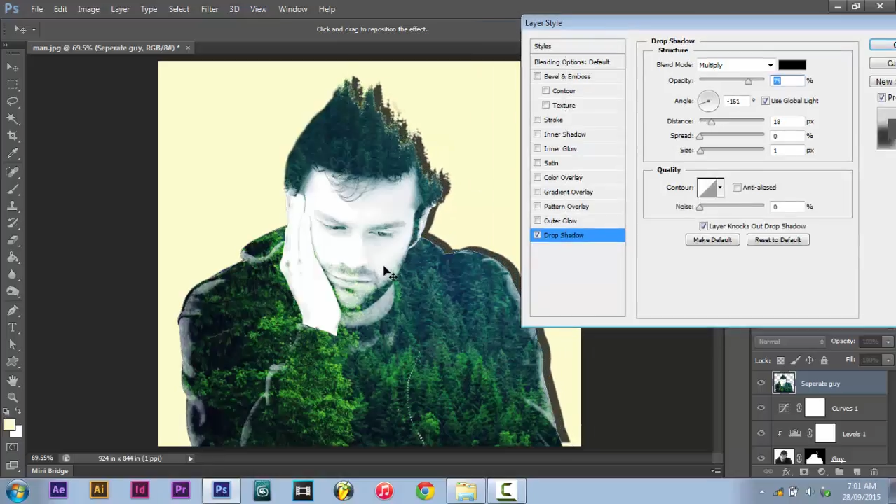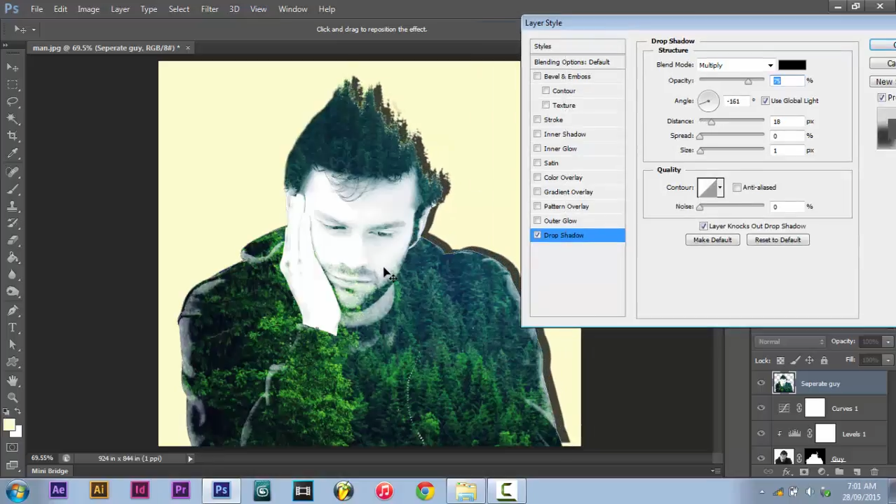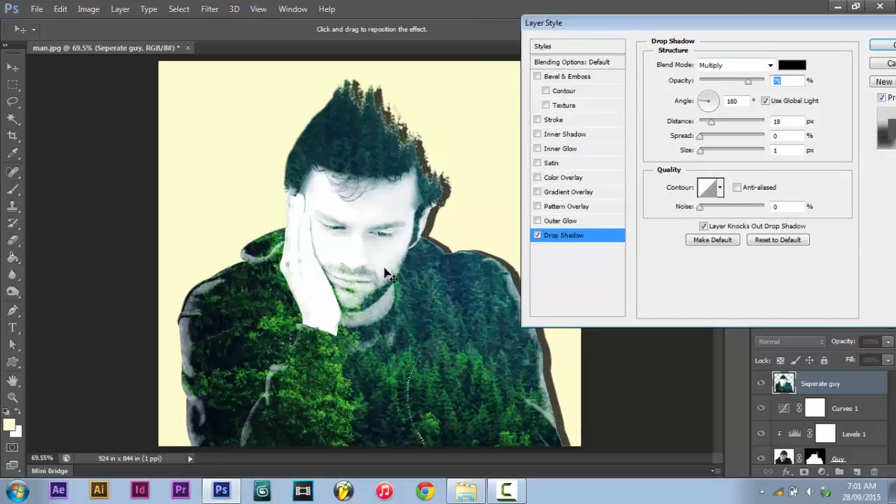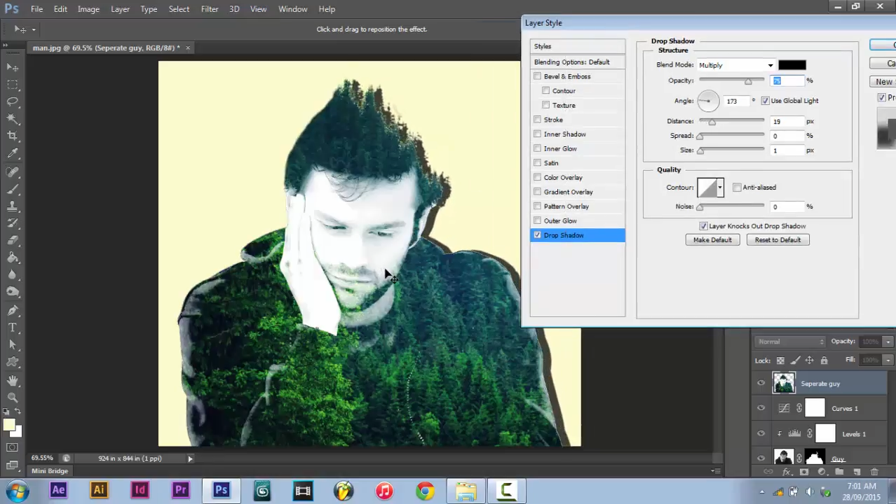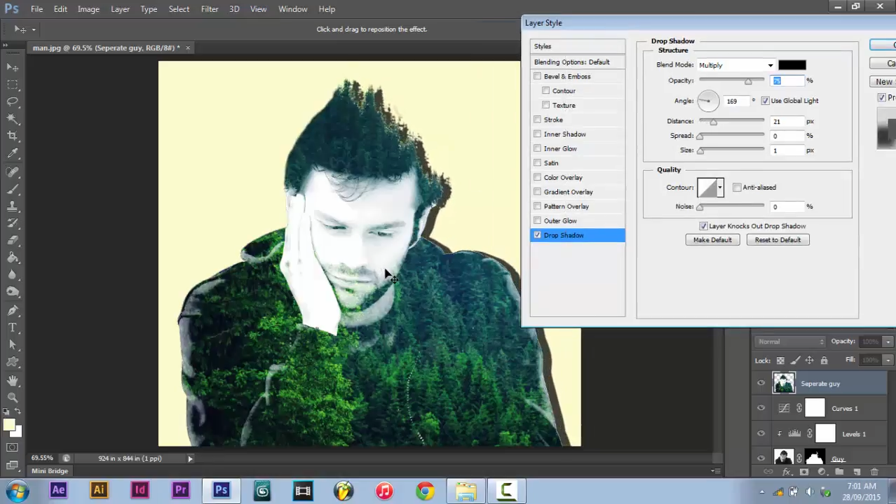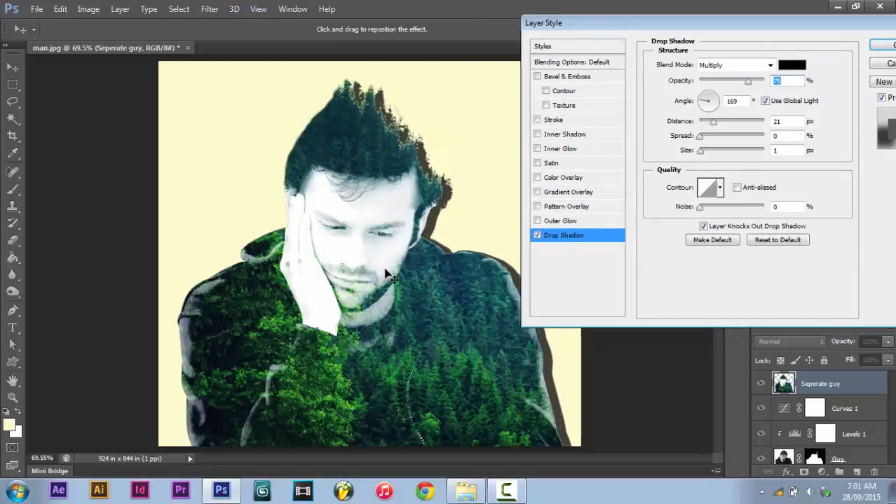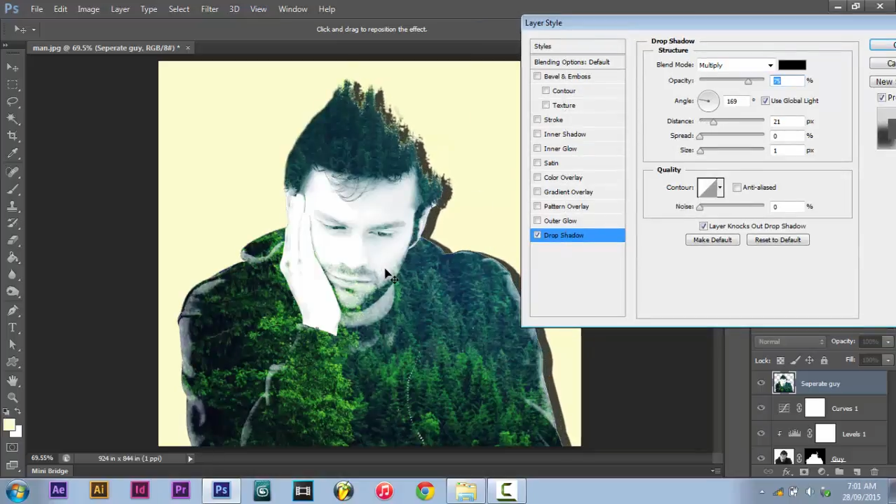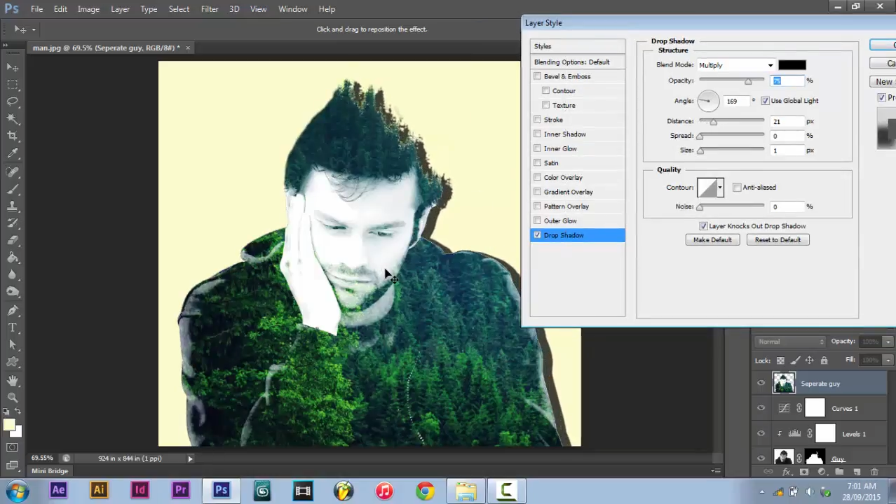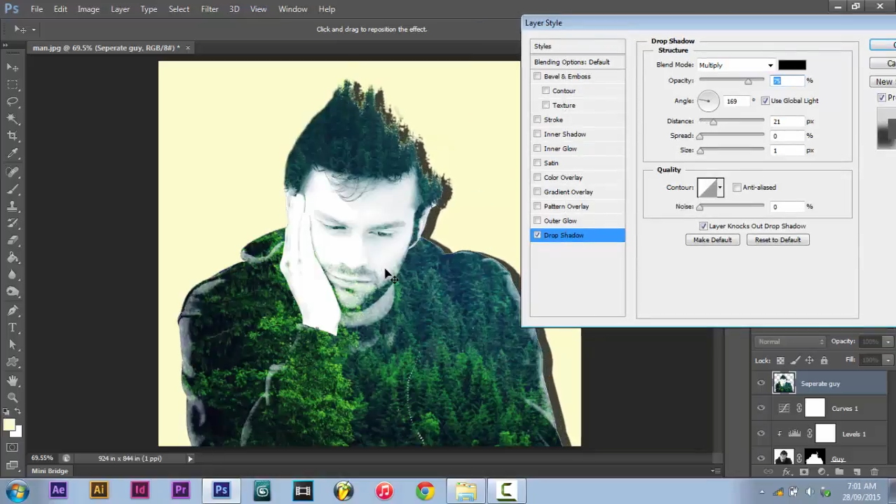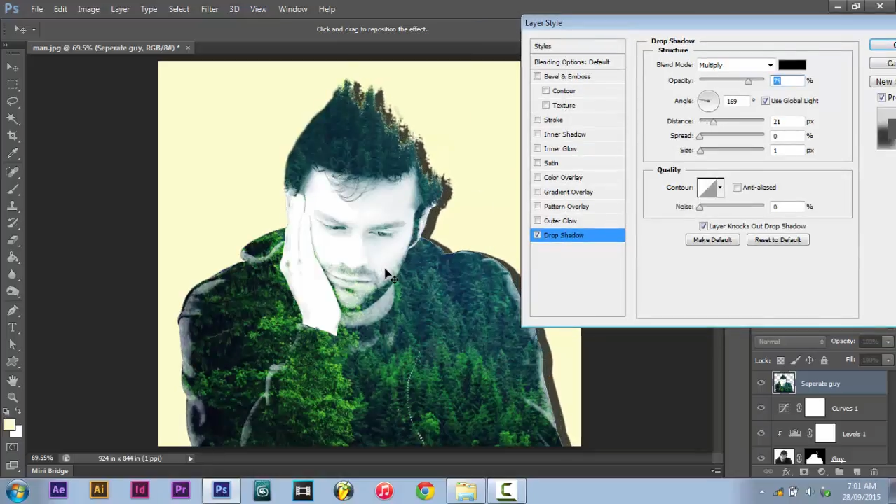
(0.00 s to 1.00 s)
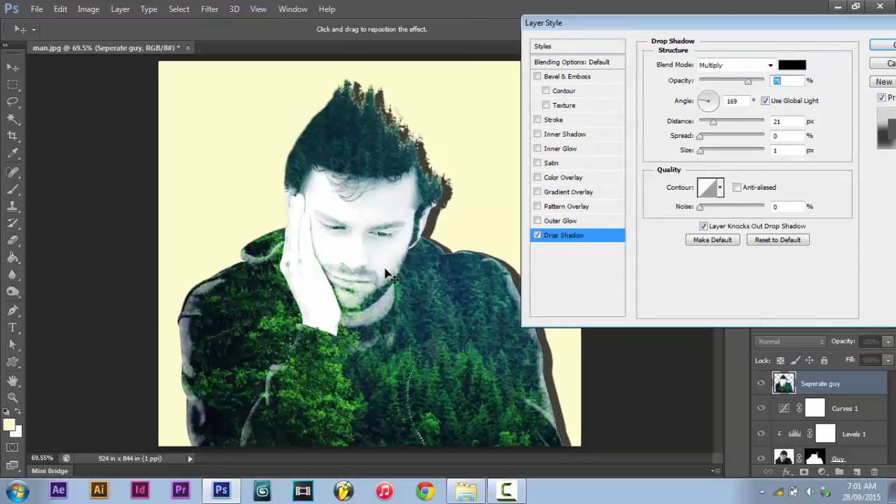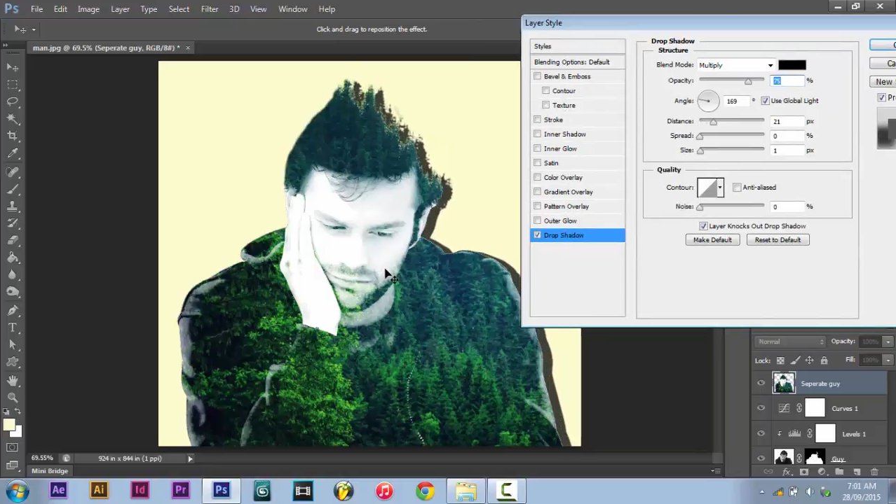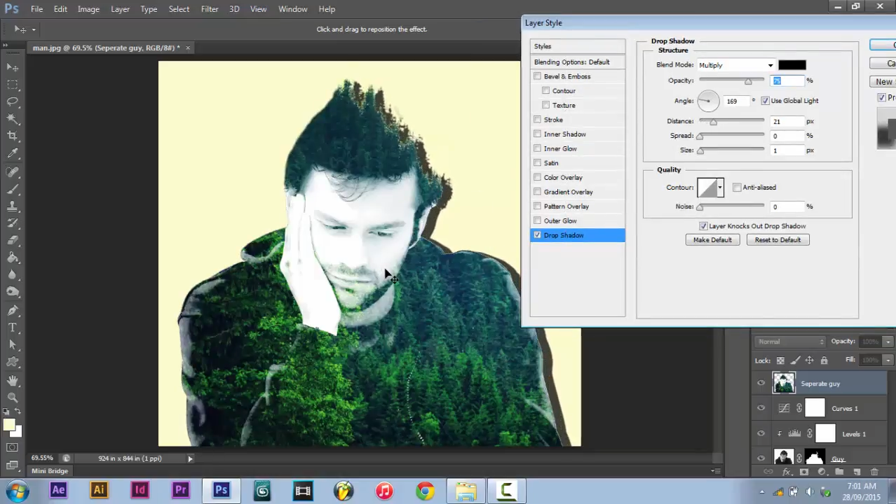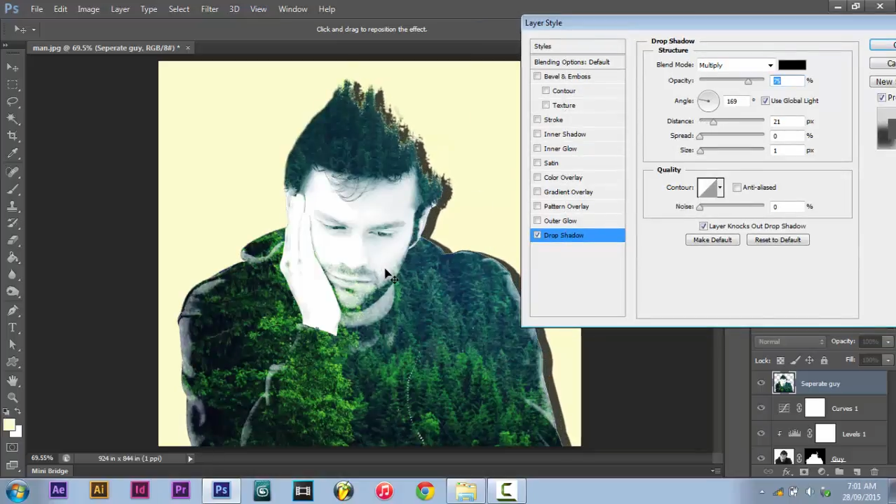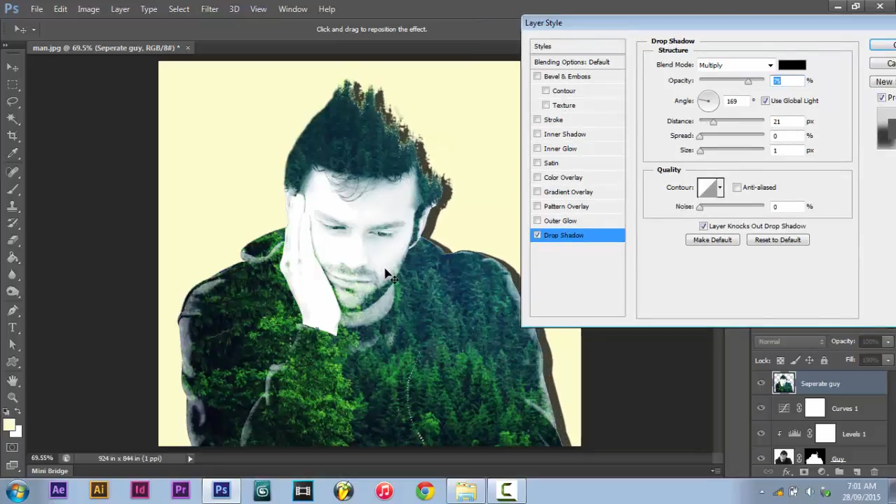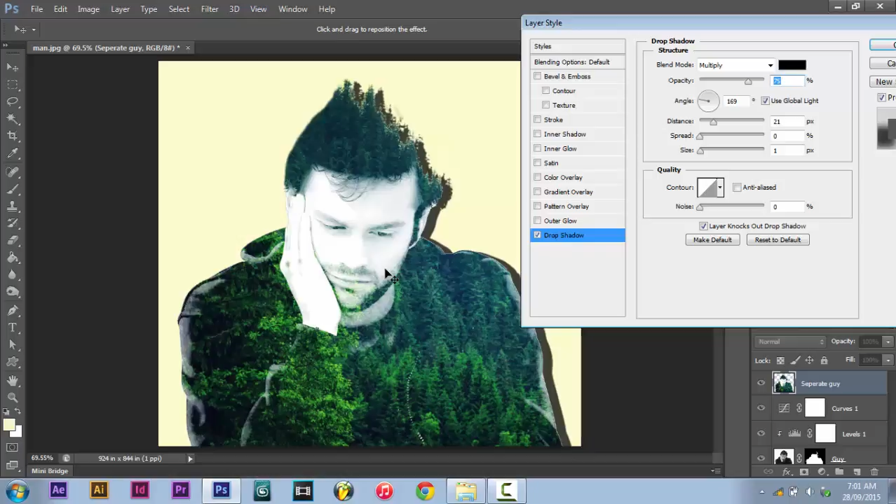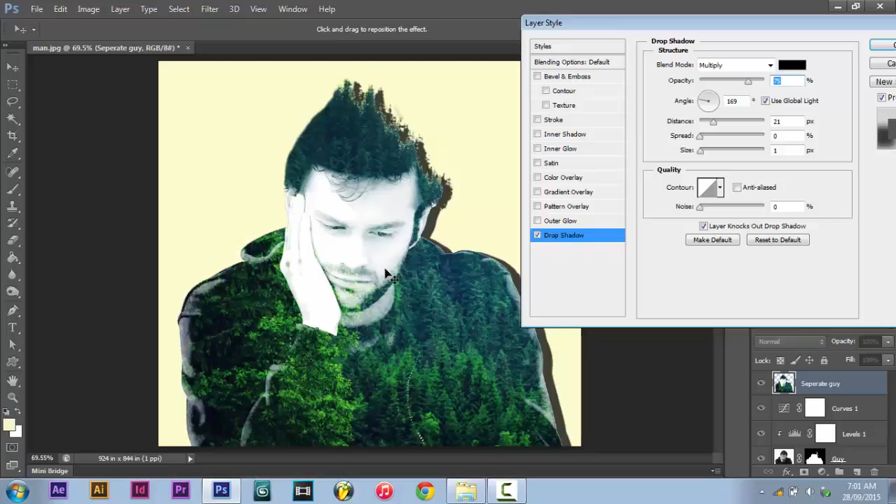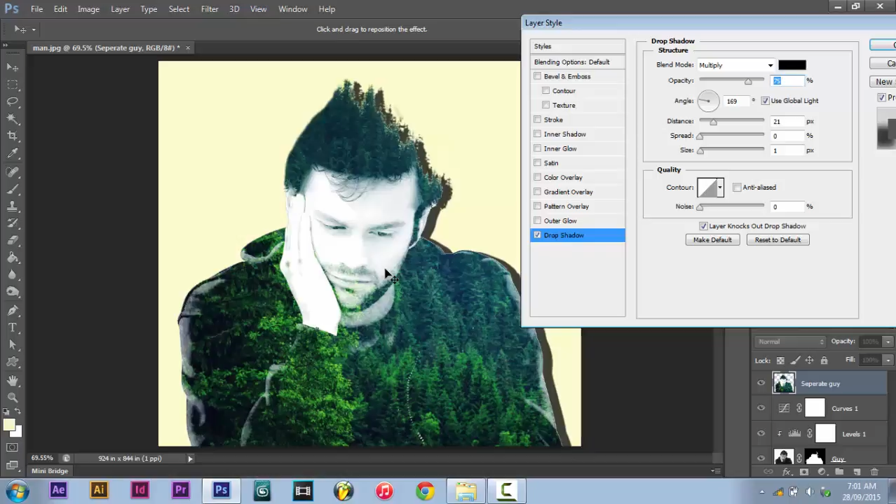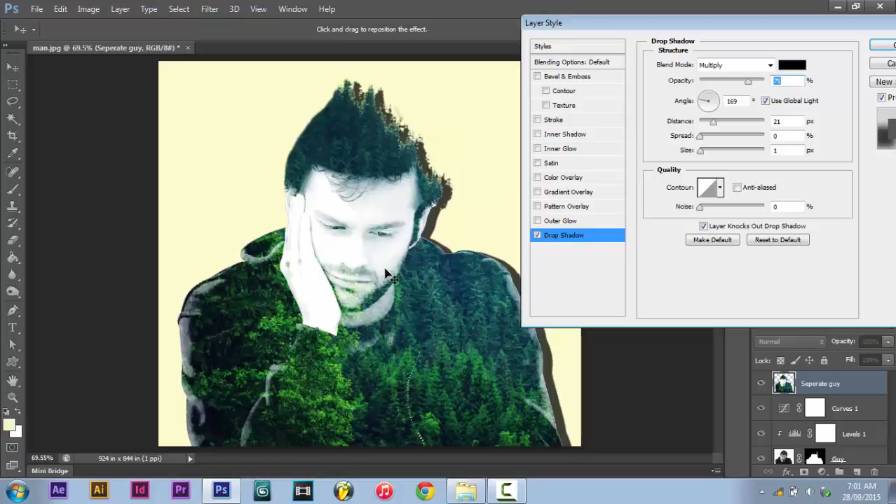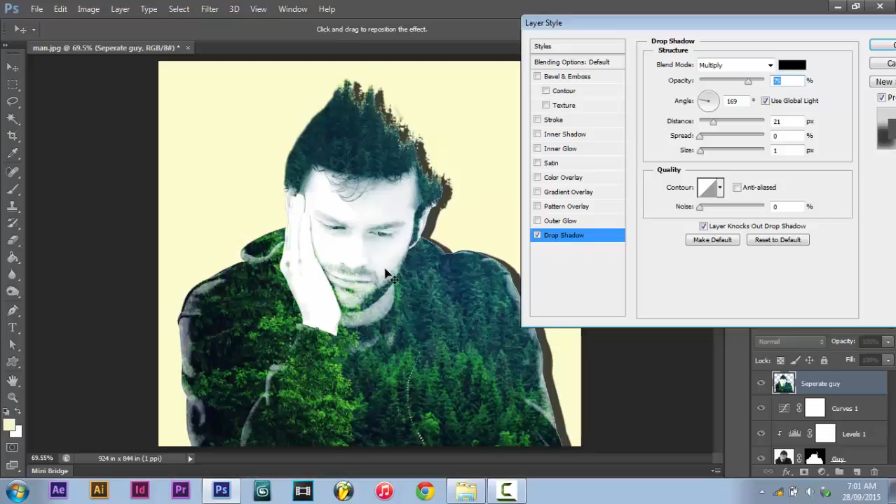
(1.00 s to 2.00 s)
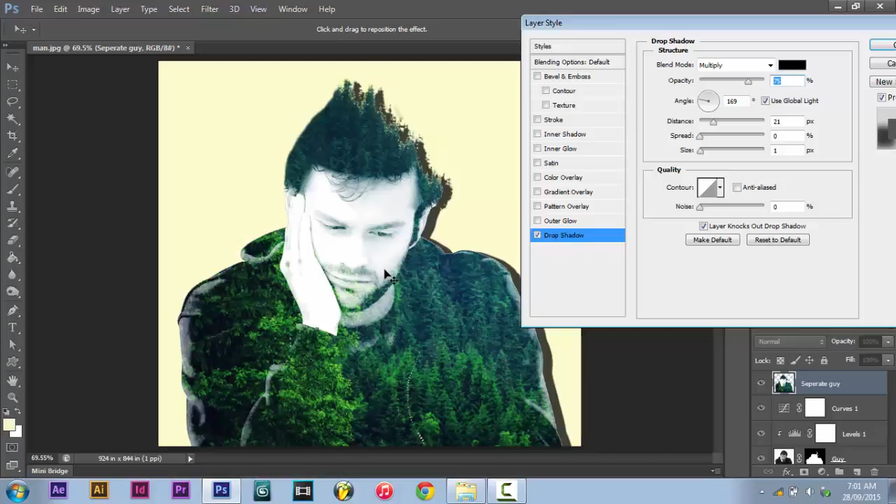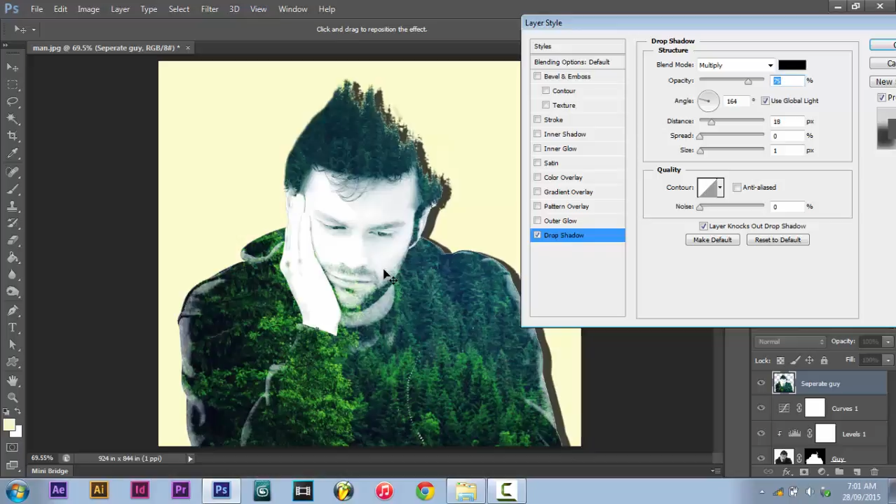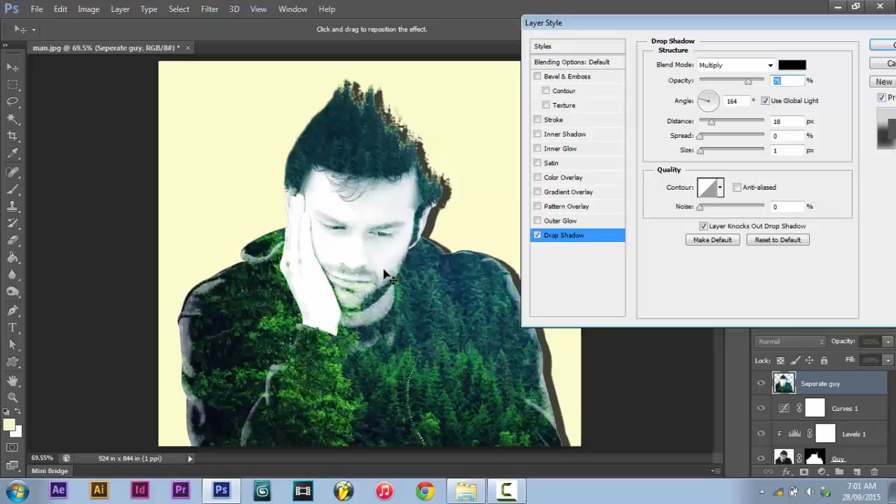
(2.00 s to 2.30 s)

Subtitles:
over. Nothing fancy.